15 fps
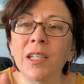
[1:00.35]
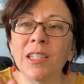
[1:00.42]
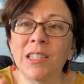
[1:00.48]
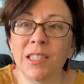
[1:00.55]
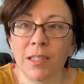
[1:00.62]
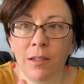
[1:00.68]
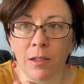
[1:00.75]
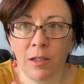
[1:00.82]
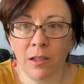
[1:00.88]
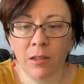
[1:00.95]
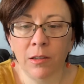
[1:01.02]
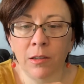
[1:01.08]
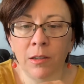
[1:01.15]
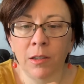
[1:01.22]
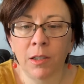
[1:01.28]
consider.
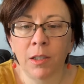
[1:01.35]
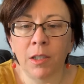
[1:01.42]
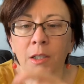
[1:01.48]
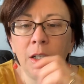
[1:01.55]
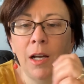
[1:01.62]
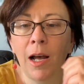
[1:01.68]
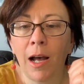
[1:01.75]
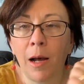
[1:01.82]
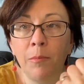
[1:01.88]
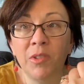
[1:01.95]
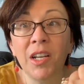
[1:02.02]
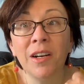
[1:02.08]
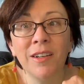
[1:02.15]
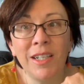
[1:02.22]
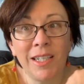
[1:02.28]

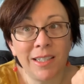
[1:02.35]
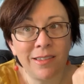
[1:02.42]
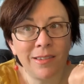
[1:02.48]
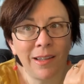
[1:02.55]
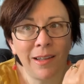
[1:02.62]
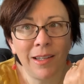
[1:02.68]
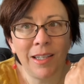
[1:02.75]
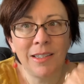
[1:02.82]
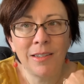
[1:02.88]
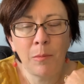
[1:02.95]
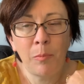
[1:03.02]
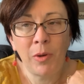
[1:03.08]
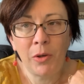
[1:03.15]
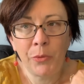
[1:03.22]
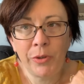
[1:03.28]
Dairy is a
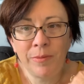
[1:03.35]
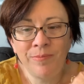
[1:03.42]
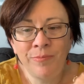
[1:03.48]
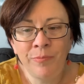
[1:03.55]
big one.